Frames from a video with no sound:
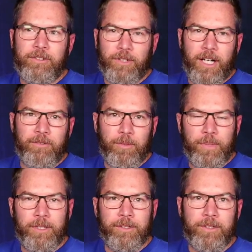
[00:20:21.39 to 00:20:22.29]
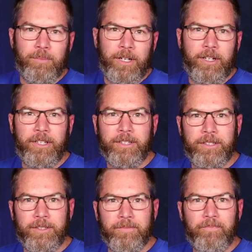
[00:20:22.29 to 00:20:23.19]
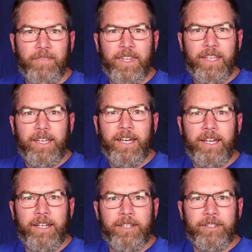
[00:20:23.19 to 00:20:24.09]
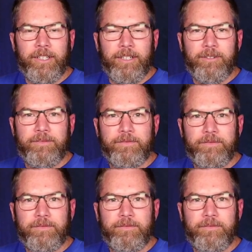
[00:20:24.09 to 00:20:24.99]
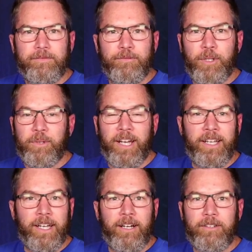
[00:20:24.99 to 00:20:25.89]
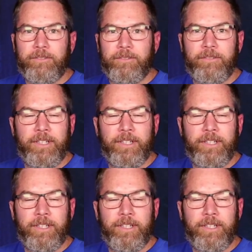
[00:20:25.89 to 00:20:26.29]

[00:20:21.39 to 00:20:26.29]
I'd drive up here to Marion and we would hang out.